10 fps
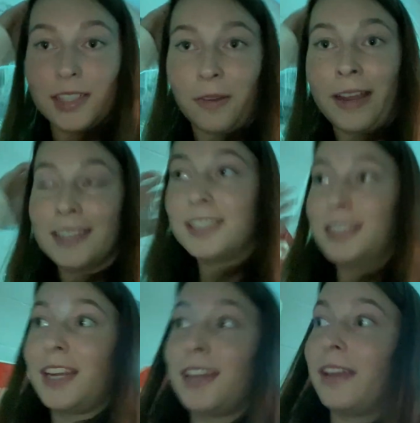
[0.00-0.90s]
so I asked
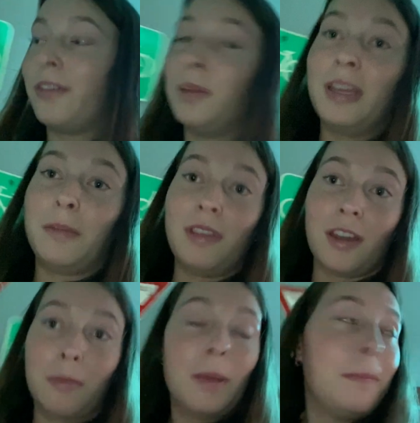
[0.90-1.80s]
Danielle to pick me
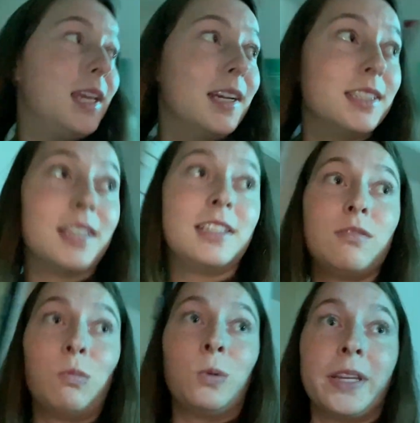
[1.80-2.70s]
up because it's
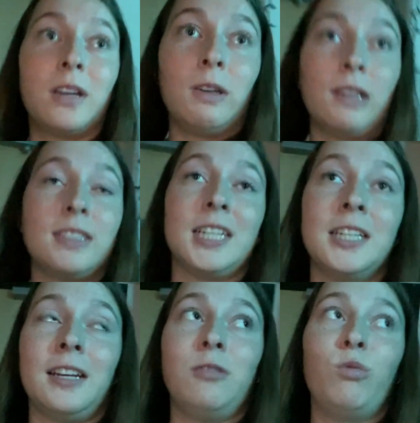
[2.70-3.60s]
really cold outside
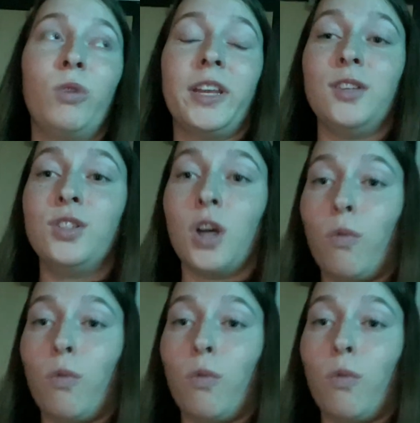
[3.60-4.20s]
and I really don't